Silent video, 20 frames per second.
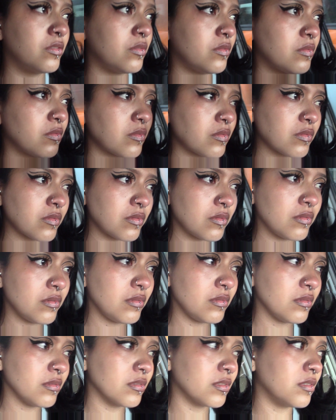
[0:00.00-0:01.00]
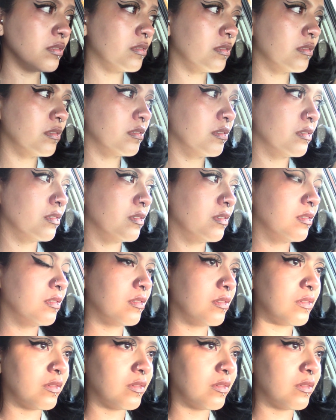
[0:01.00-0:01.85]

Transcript: No one is speaking in this clip.